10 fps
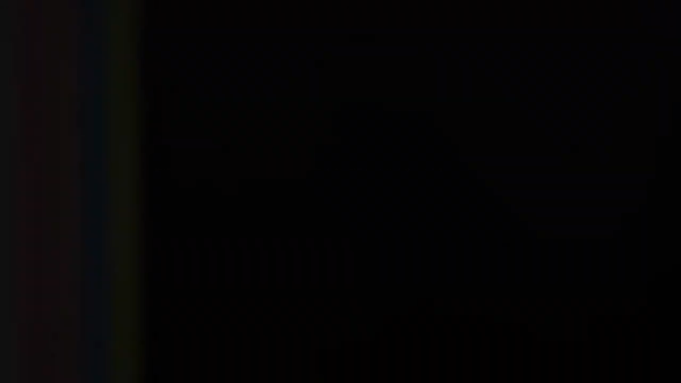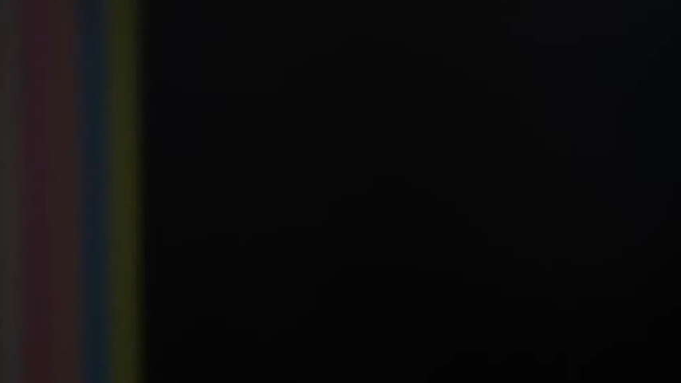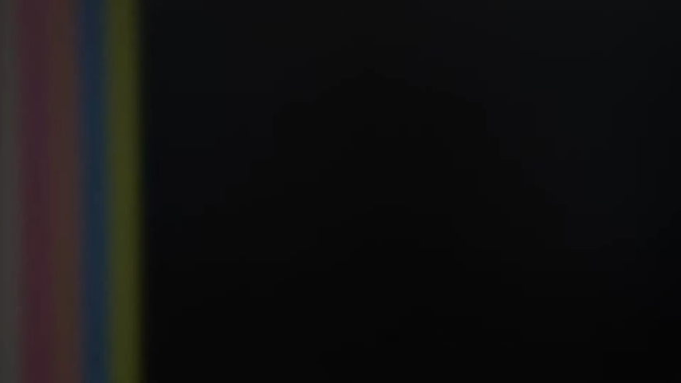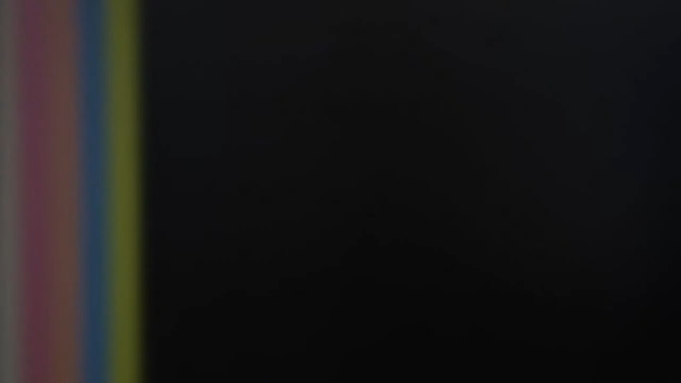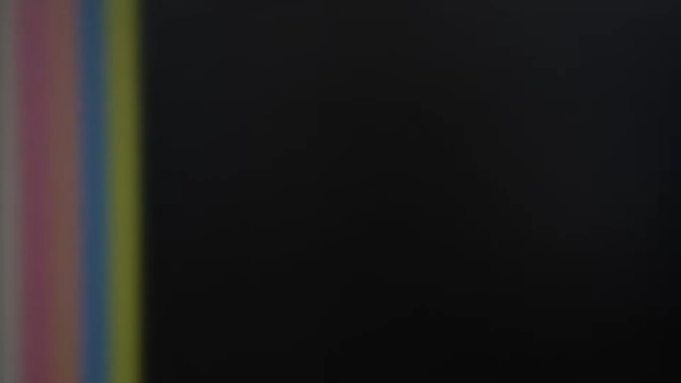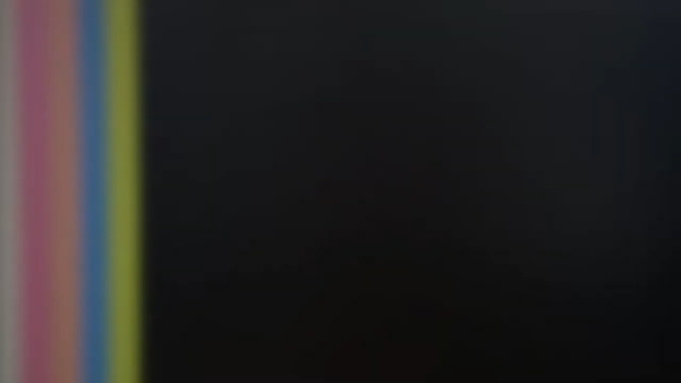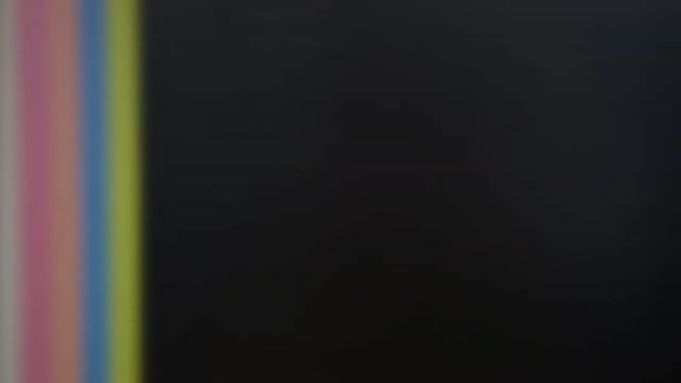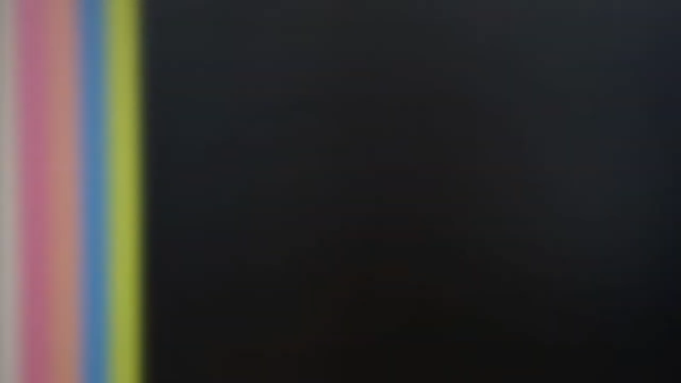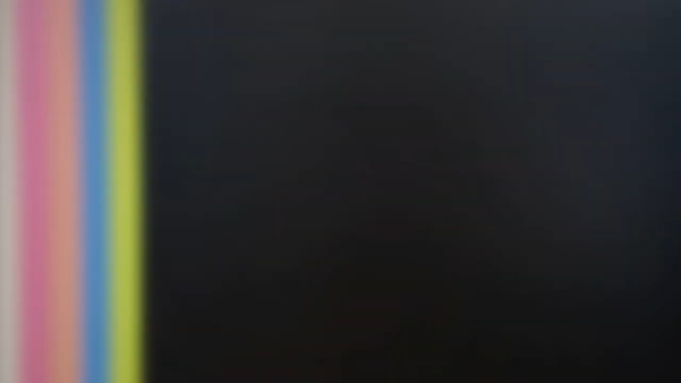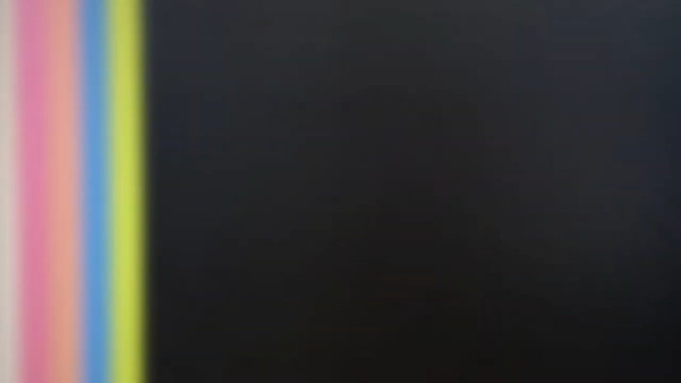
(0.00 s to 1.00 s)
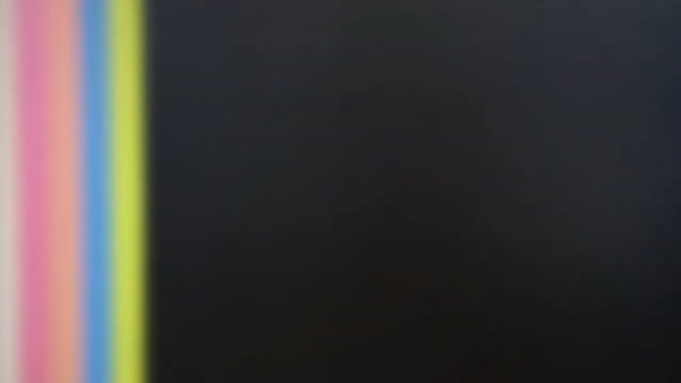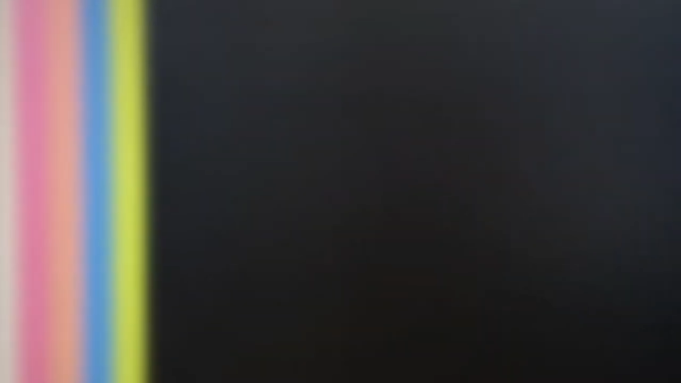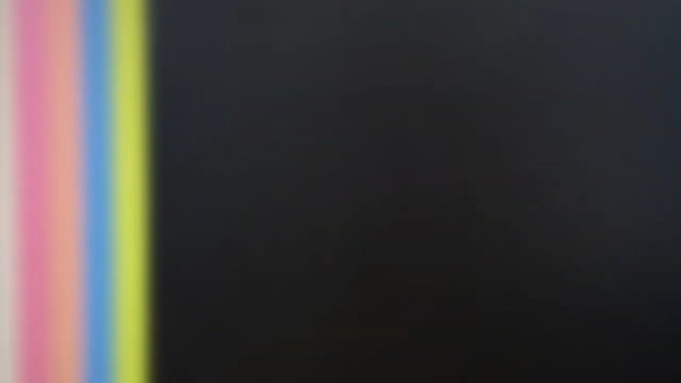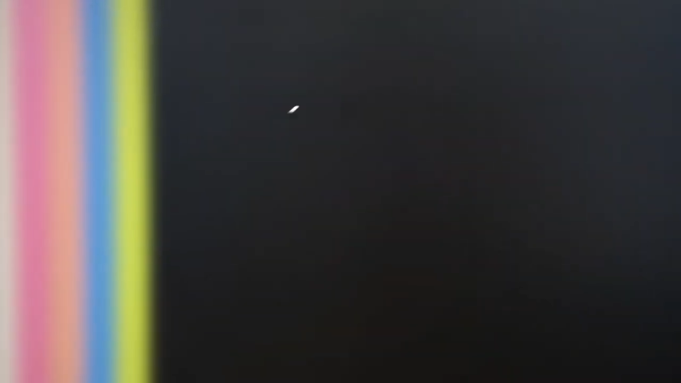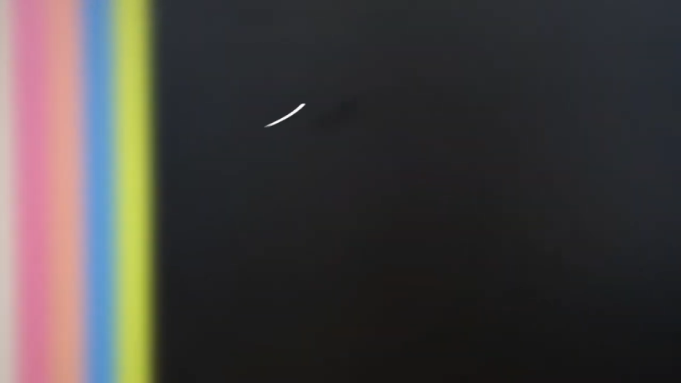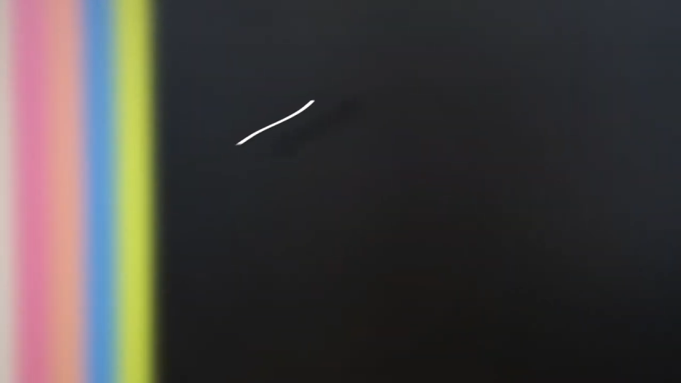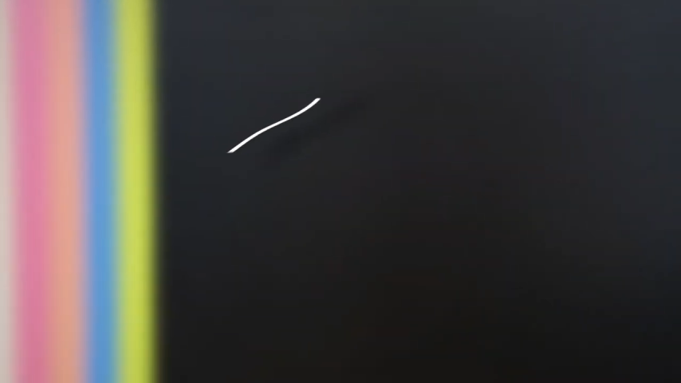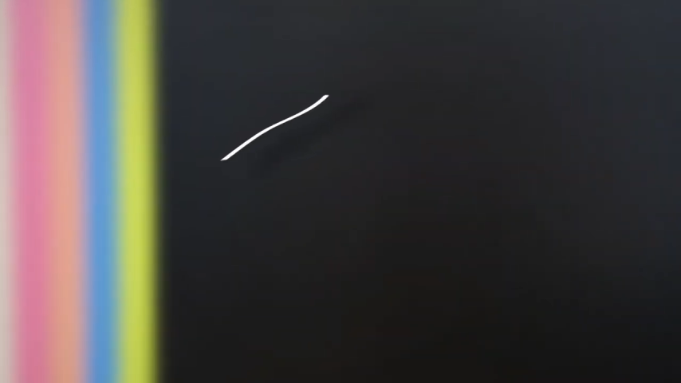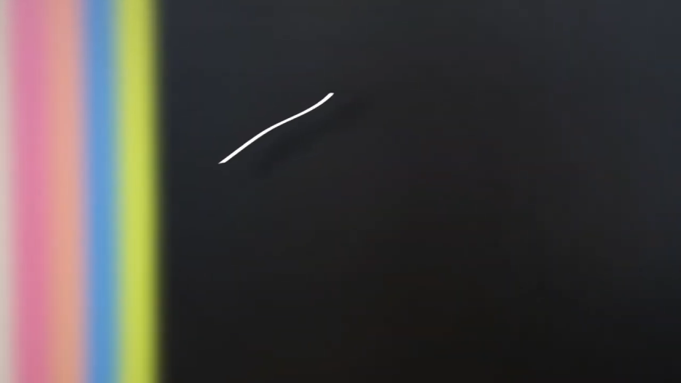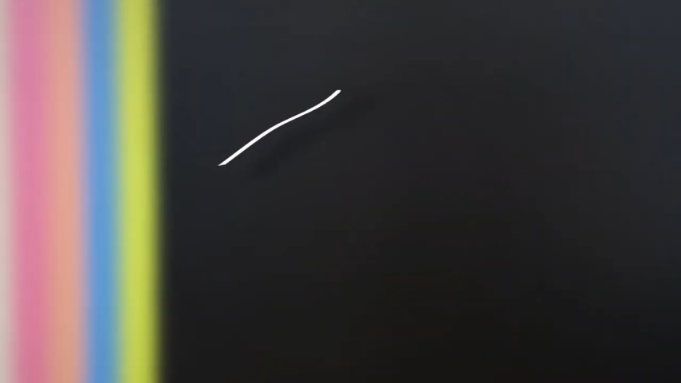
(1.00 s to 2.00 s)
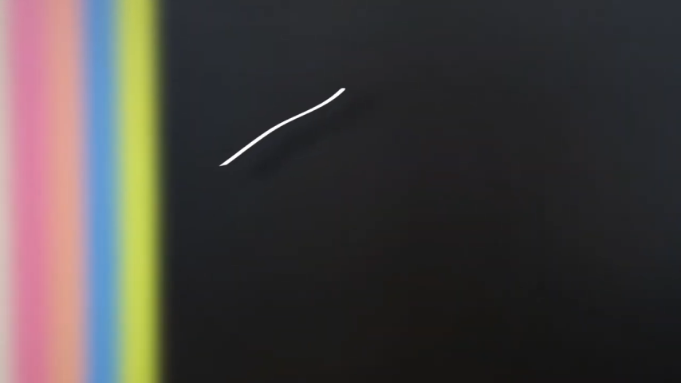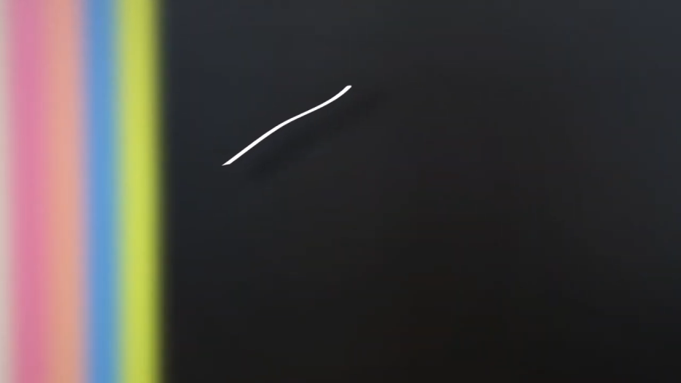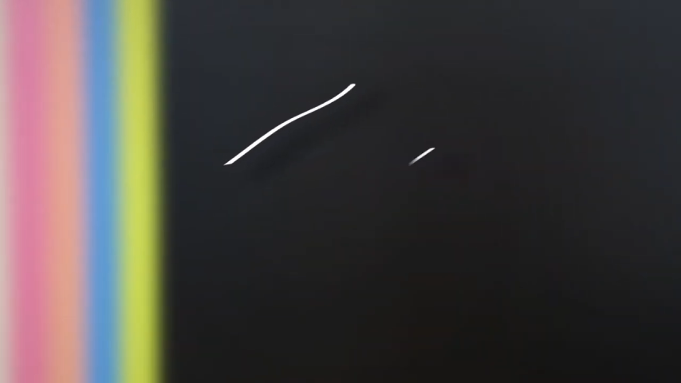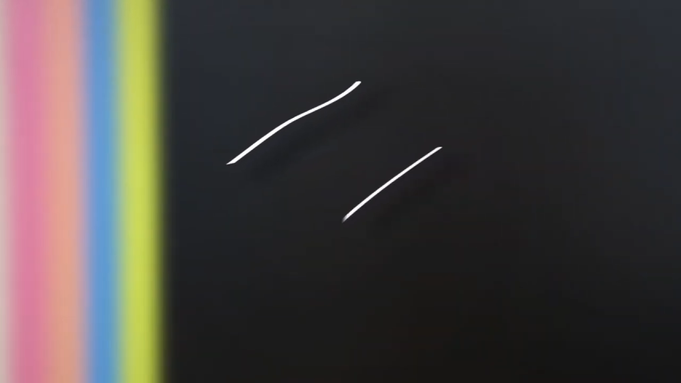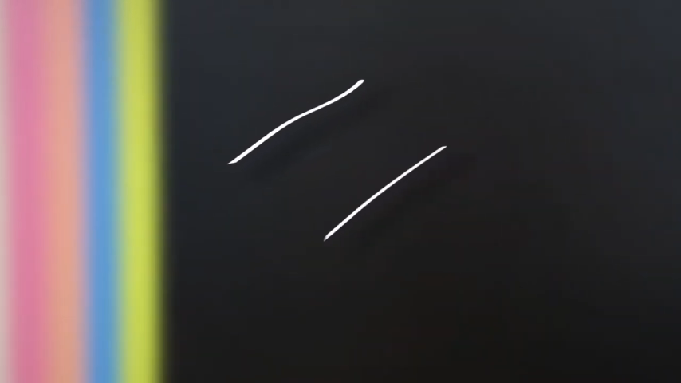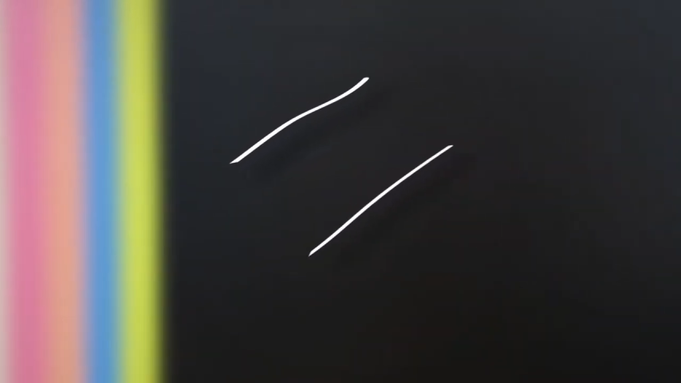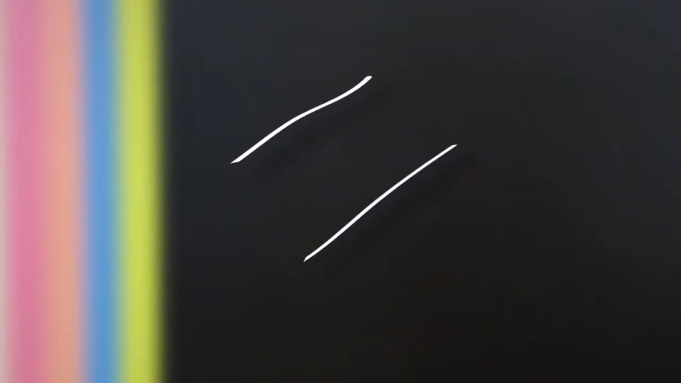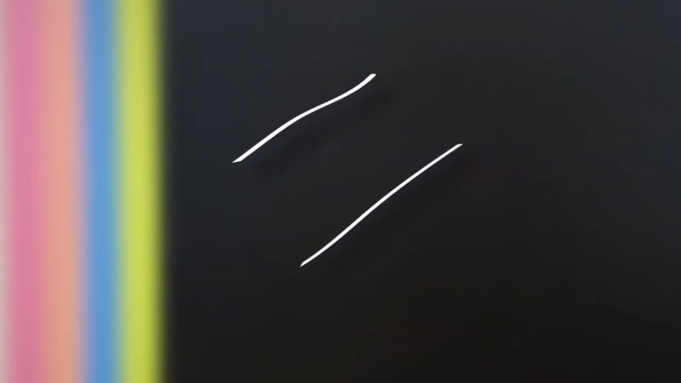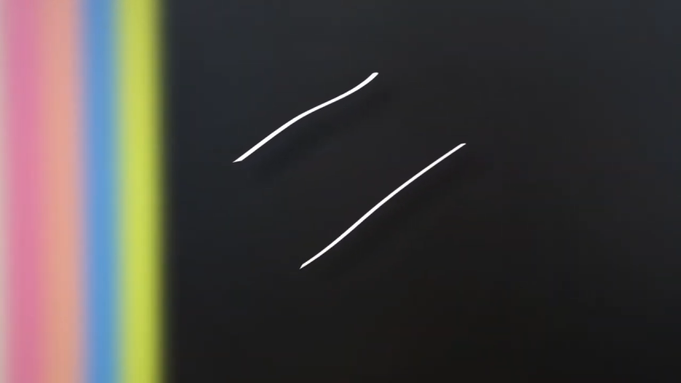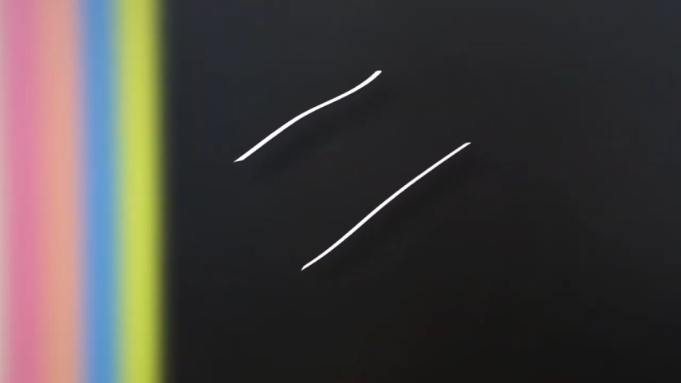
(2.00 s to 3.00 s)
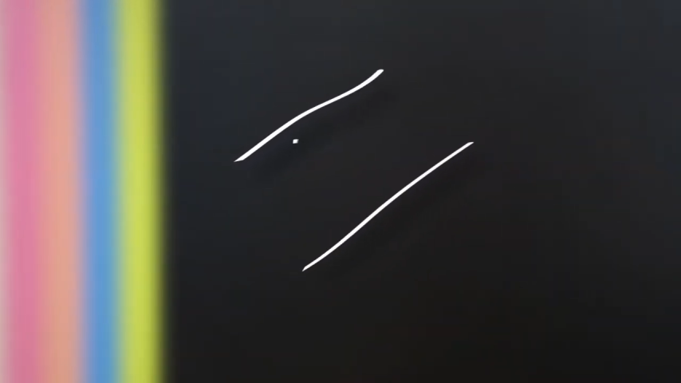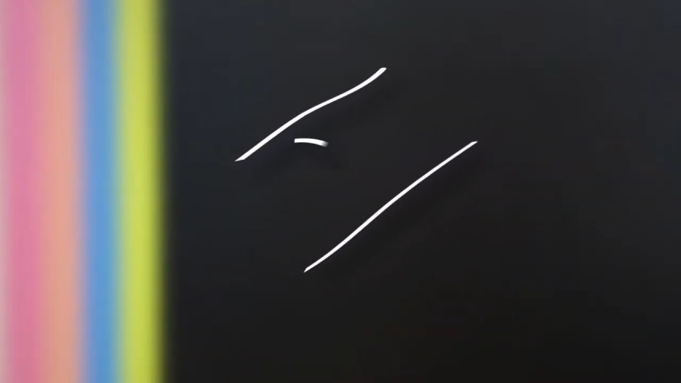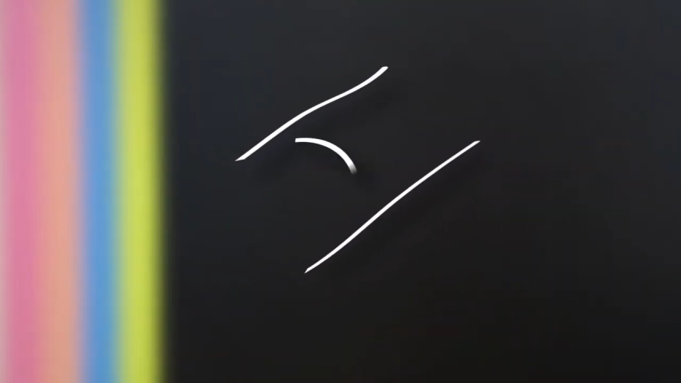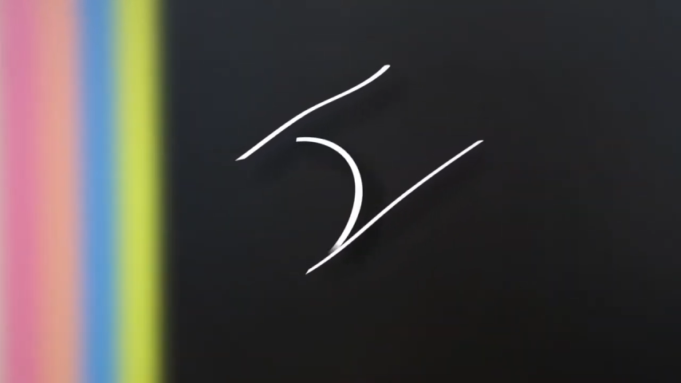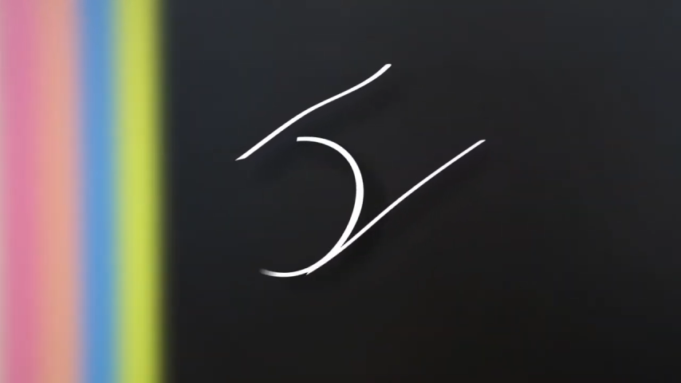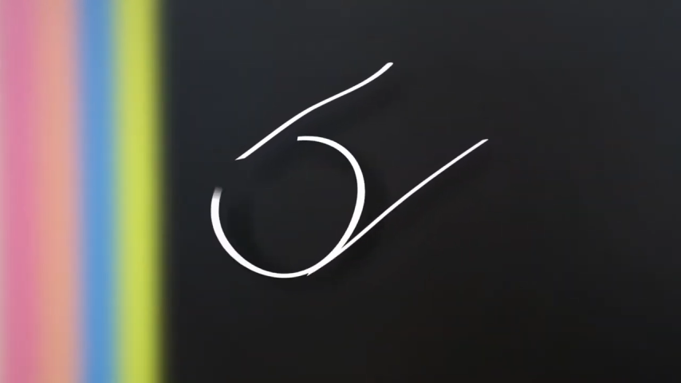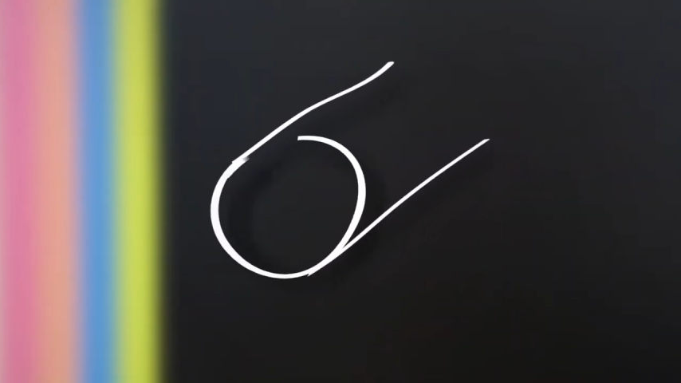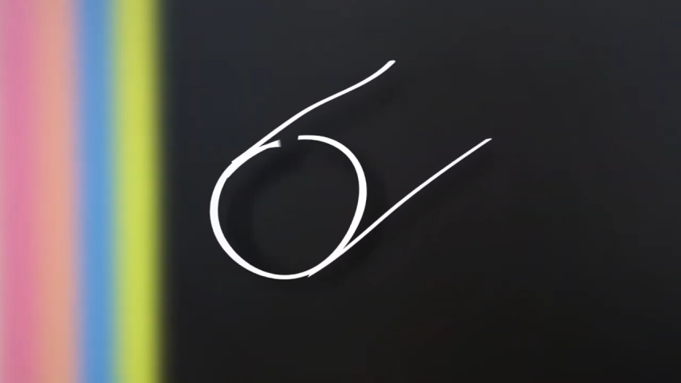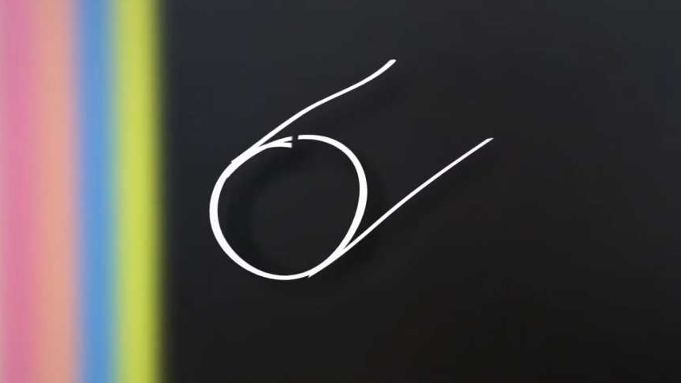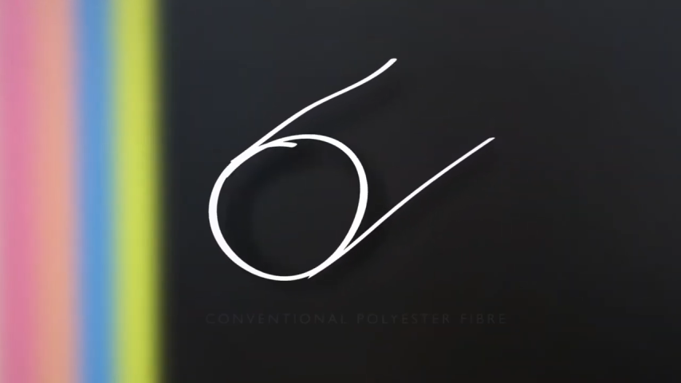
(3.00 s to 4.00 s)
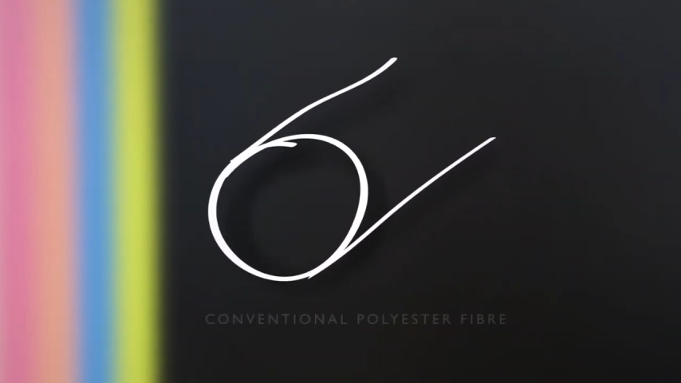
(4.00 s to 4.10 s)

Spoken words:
Nobody's mouth can be seen.